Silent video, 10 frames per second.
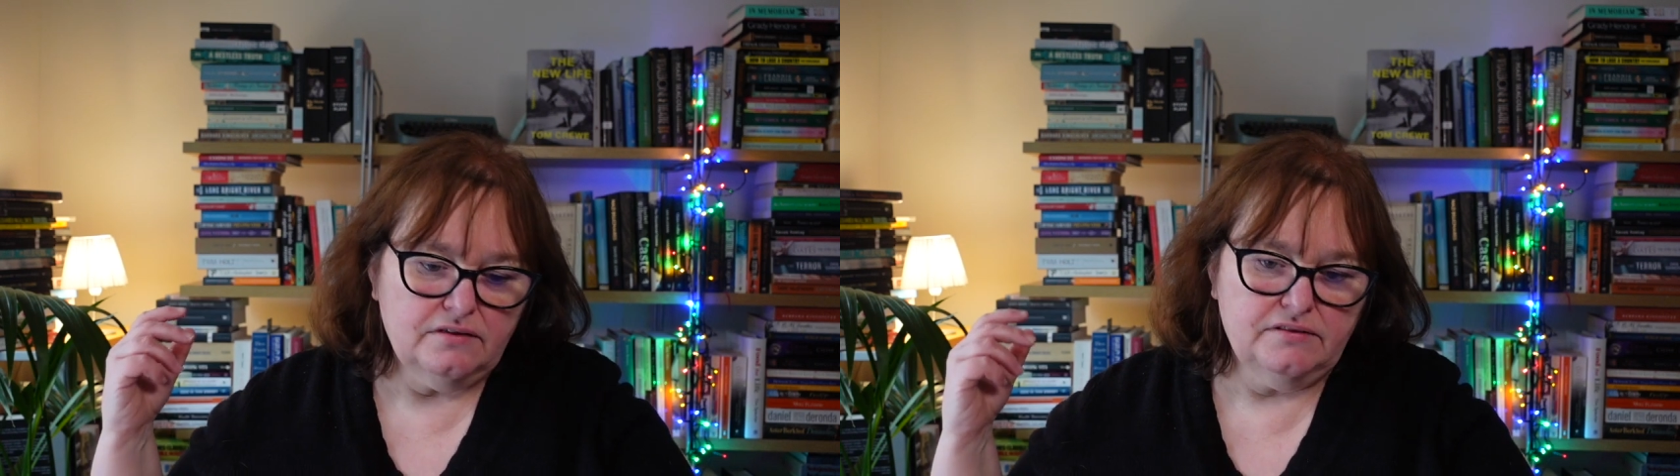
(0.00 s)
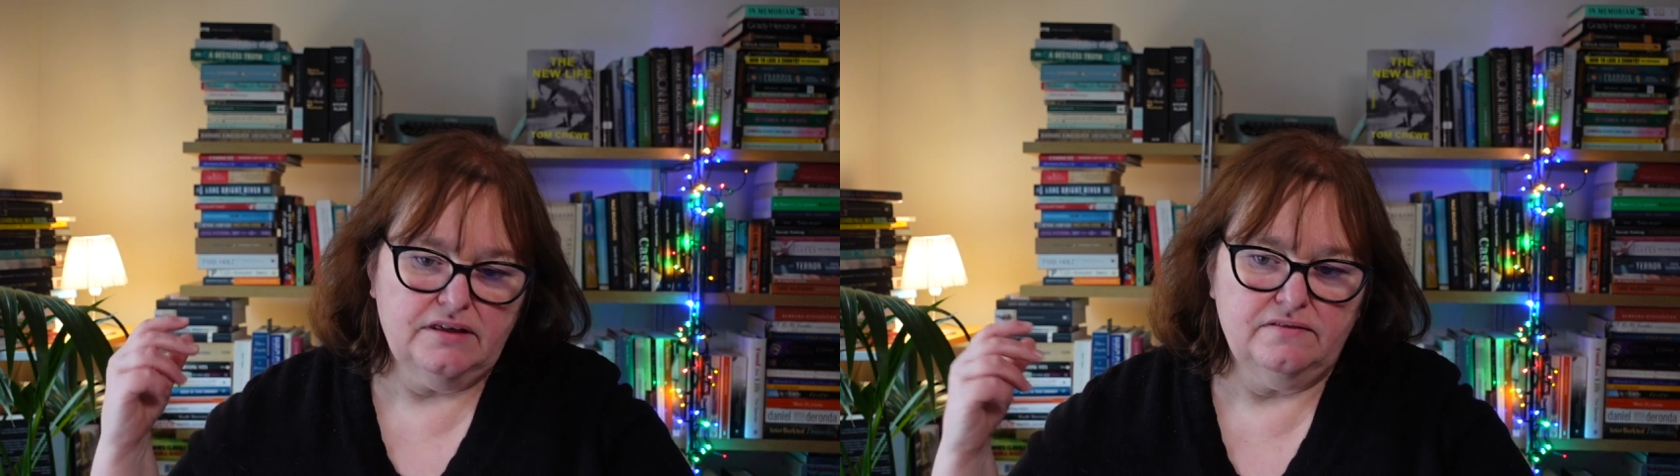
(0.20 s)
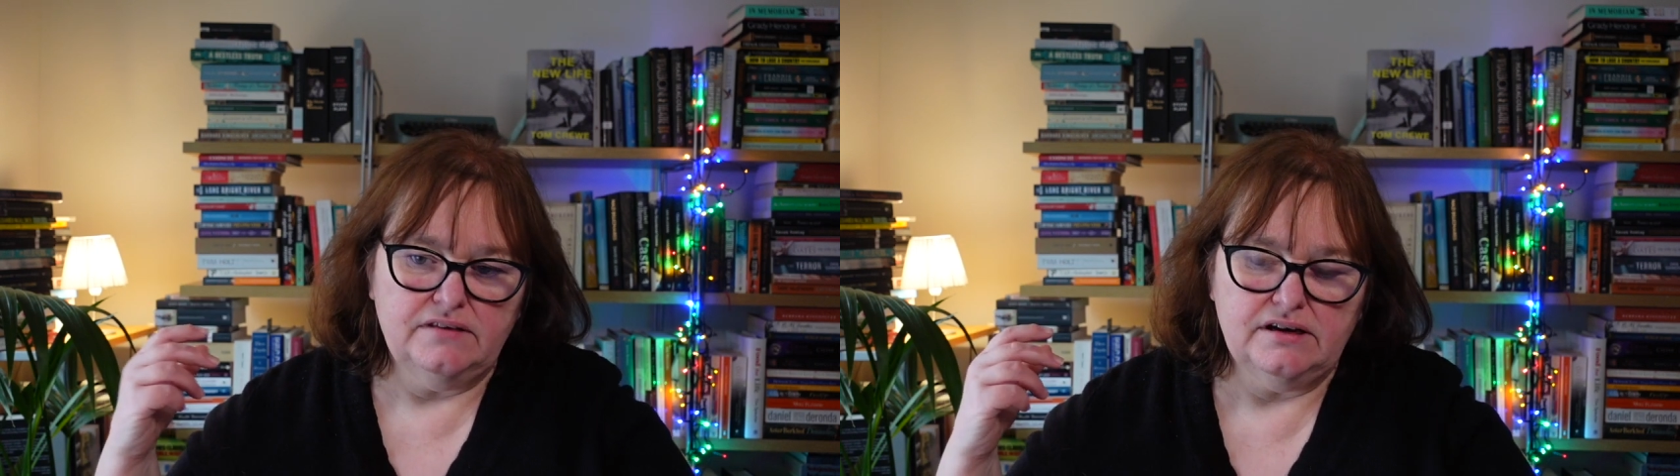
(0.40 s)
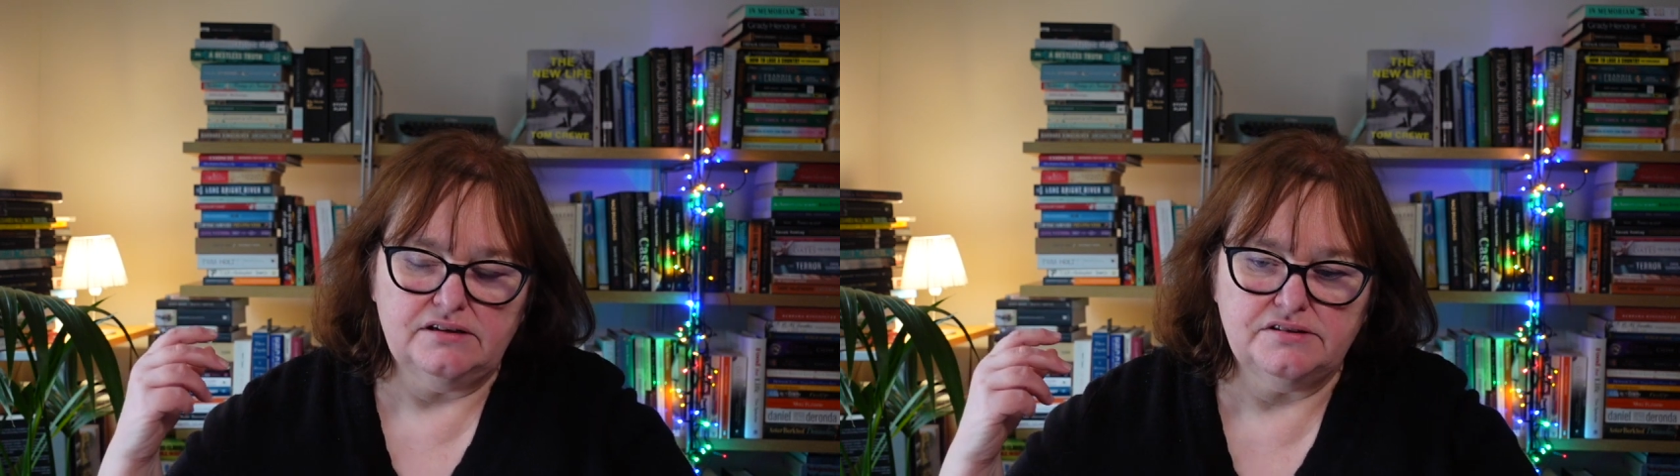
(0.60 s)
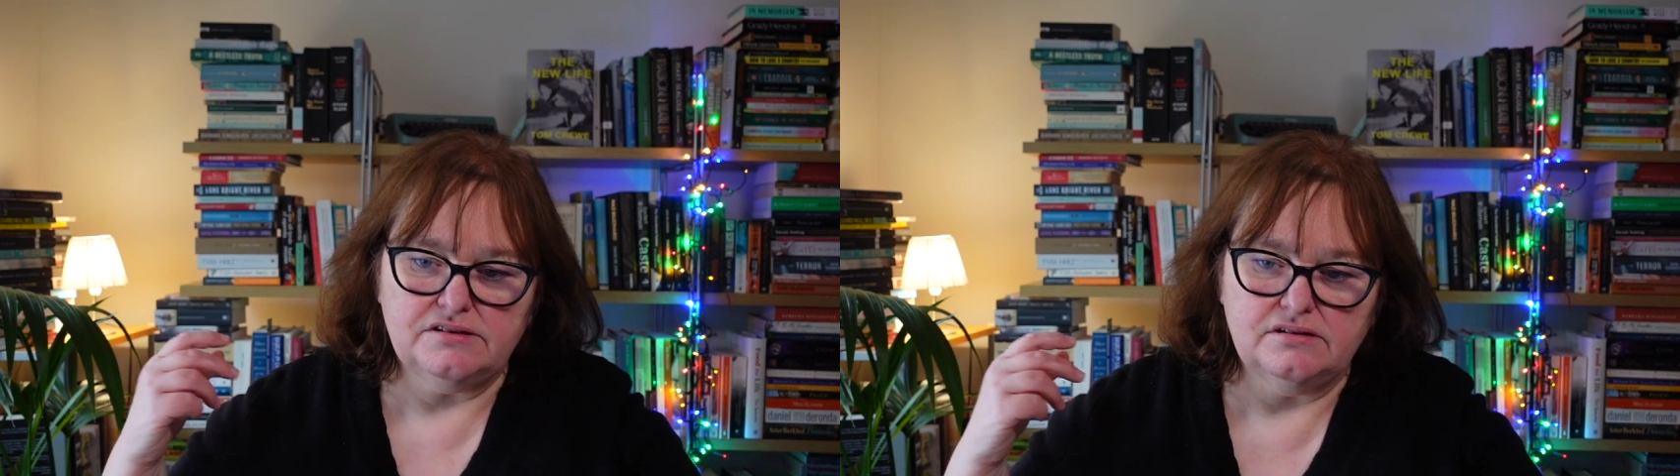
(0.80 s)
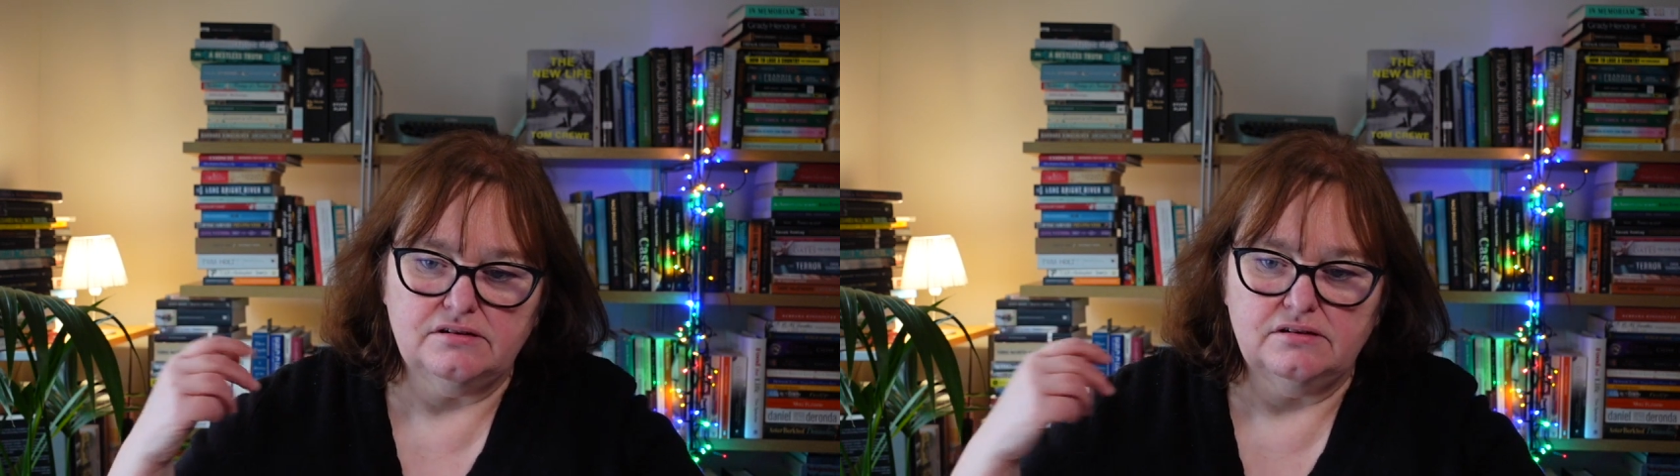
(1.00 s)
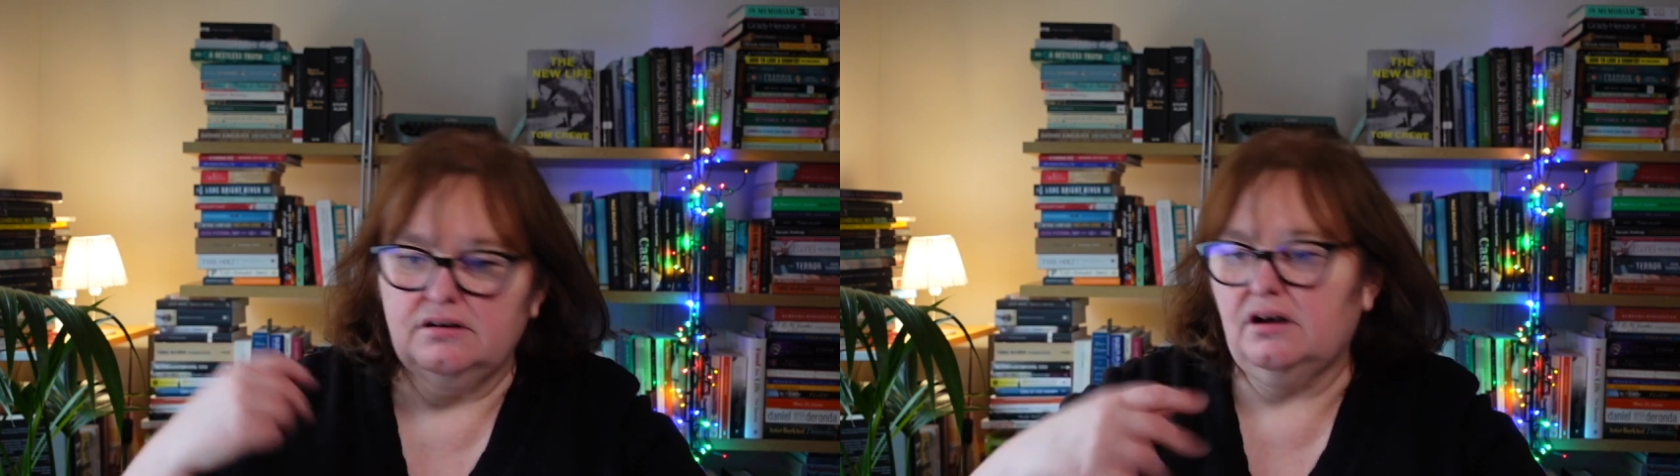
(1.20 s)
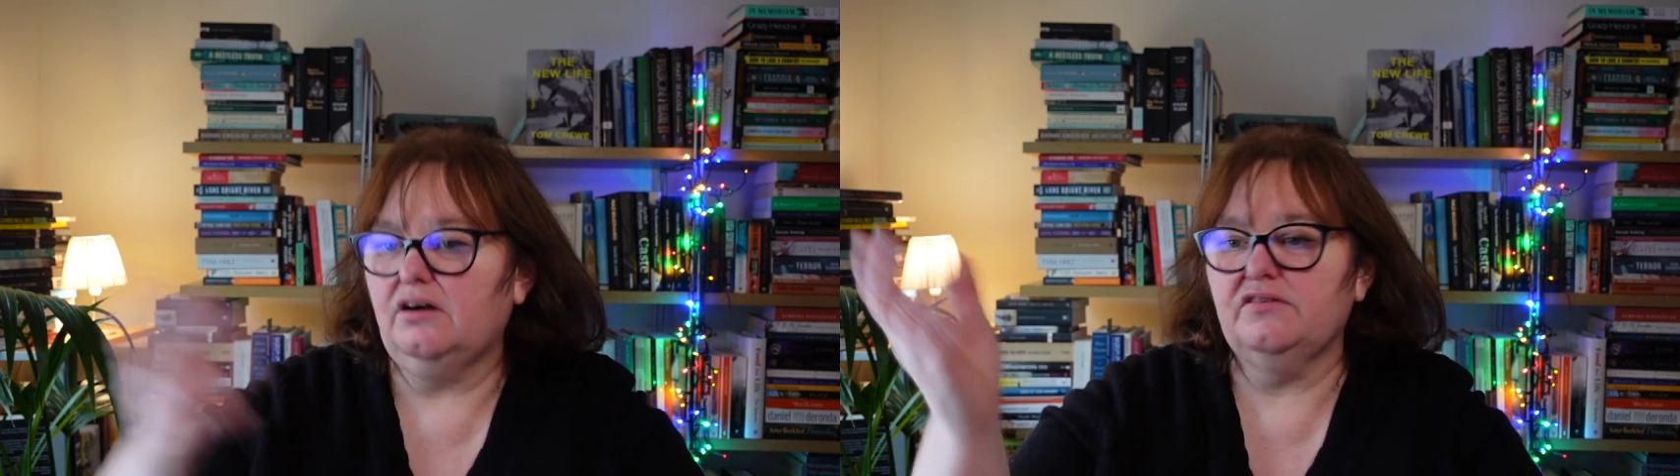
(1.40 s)
then there's
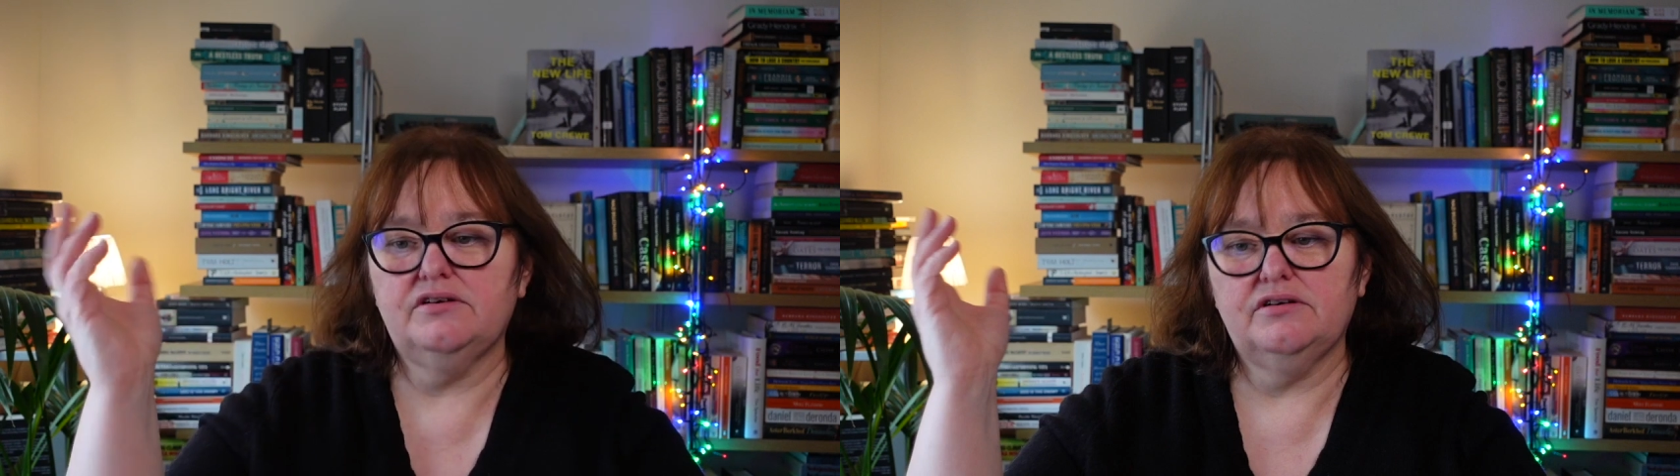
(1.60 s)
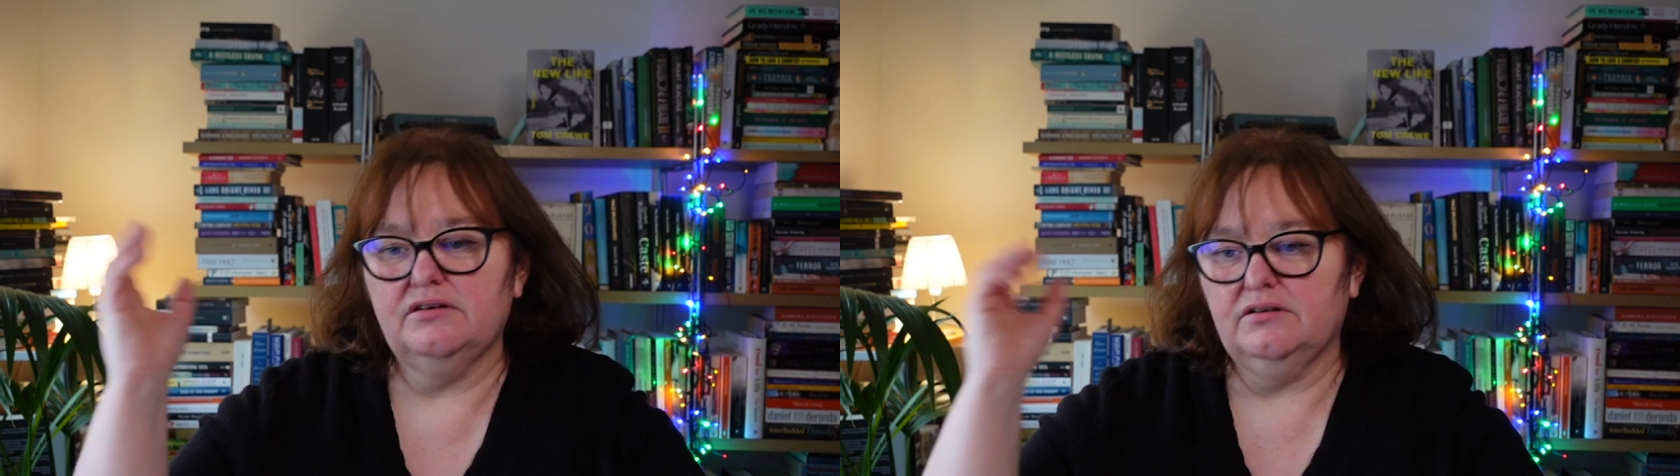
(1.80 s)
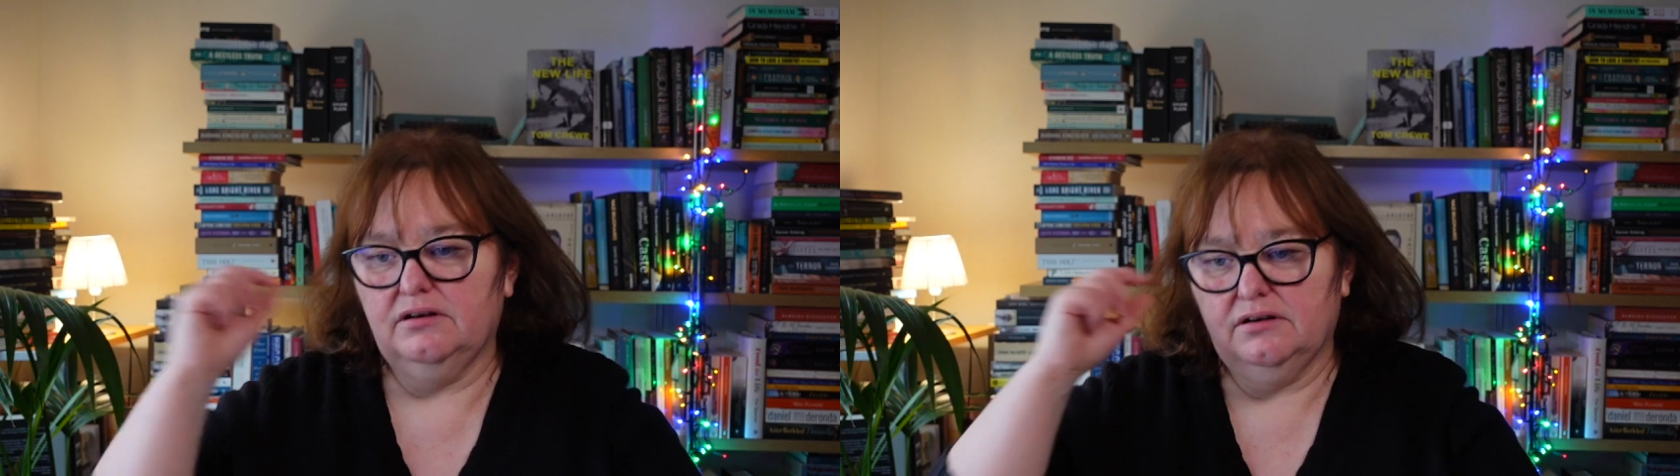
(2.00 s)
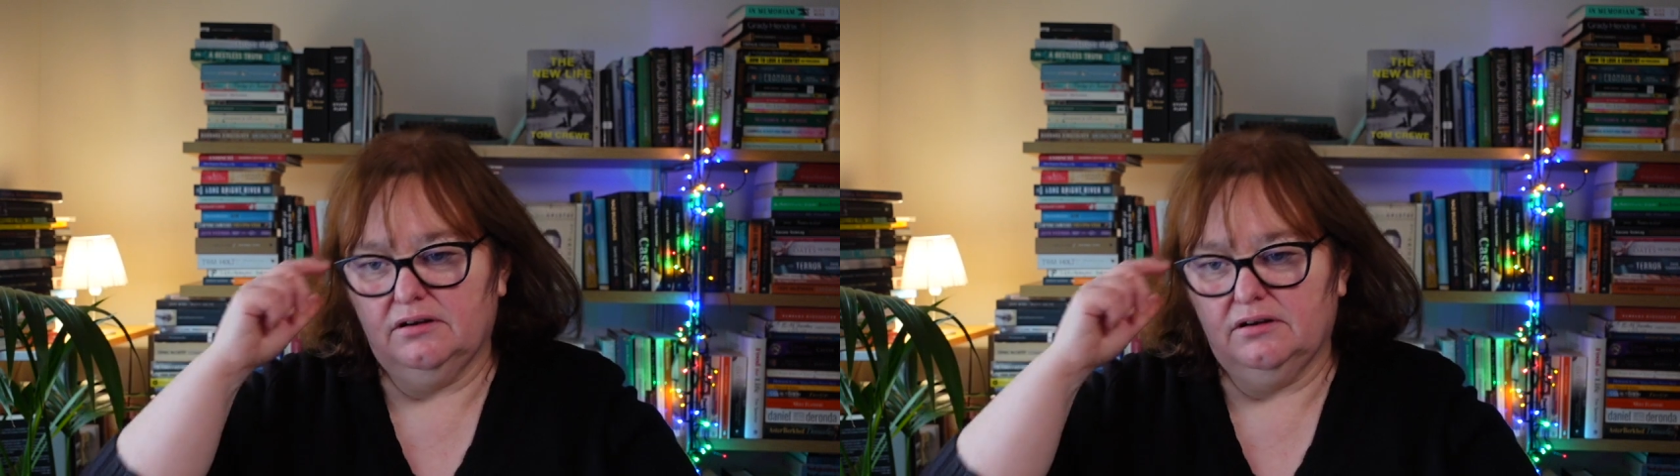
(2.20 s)
other